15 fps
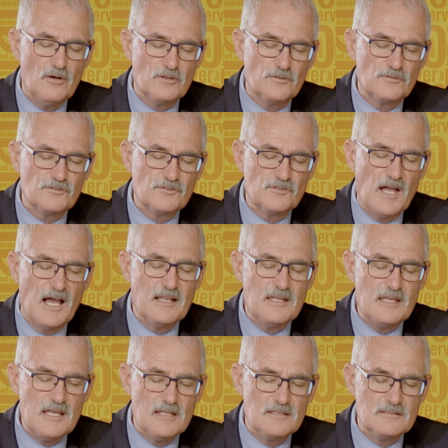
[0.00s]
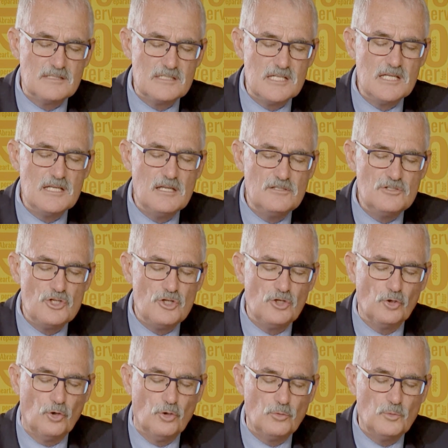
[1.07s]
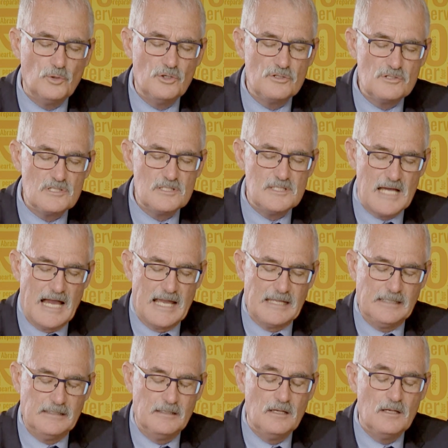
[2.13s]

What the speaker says: and study and dig into your word today.